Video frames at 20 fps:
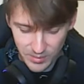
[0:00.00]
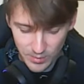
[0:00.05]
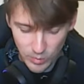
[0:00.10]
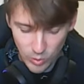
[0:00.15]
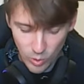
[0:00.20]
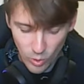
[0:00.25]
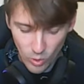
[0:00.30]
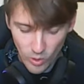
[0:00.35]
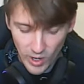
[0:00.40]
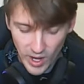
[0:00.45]

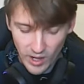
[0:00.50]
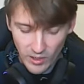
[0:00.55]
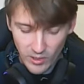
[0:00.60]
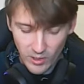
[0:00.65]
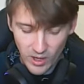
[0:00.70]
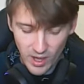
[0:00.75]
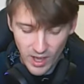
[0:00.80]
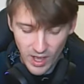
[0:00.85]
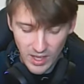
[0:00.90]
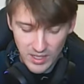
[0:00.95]
Pour out
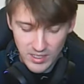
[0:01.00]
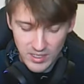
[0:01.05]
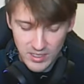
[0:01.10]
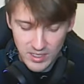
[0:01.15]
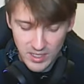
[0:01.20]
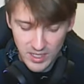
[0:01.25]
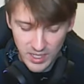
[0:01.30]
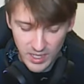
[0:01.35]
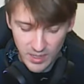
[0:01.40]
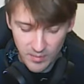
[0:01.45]
your hearts to
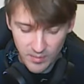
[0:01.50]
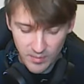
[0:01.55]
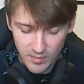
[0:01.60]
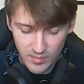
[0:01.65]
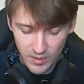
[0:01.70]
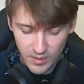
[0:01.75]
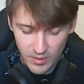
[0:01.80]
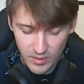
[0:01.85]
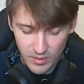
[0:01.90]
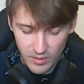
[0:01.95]
him,
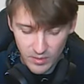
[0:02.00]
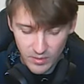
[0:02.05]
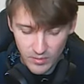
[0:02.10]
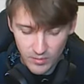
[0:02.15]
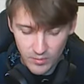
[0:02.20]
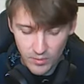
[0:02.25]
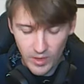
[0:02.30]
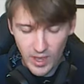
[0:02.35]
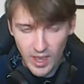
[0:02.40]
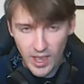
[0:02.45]

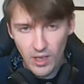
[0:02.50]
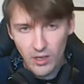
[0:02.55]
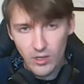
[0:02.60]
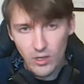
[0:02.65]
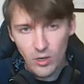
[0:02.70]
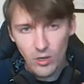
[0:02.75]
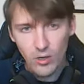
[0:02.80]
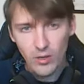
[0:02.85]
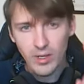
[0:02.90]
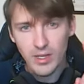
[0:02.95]
for our
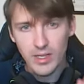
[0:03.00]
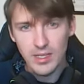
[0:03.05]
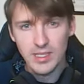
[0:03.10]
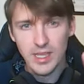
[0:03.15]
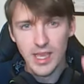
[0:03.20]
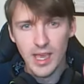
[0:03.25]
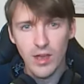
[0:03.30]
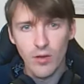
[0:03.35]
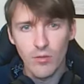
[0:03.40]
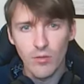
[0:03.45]
God is
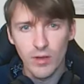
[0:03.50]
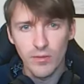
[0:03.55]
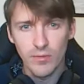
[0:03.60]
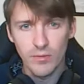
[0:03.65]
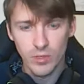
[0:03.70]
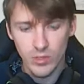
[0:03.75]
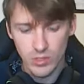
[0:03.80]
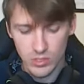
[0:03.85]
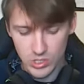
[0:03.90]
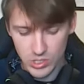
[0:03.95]
our
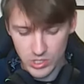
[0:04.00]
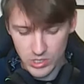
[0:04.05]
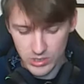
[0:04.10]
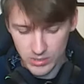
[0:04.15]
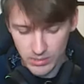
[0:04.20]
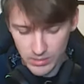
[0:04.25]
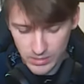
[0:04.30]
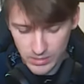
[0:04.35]
refuge.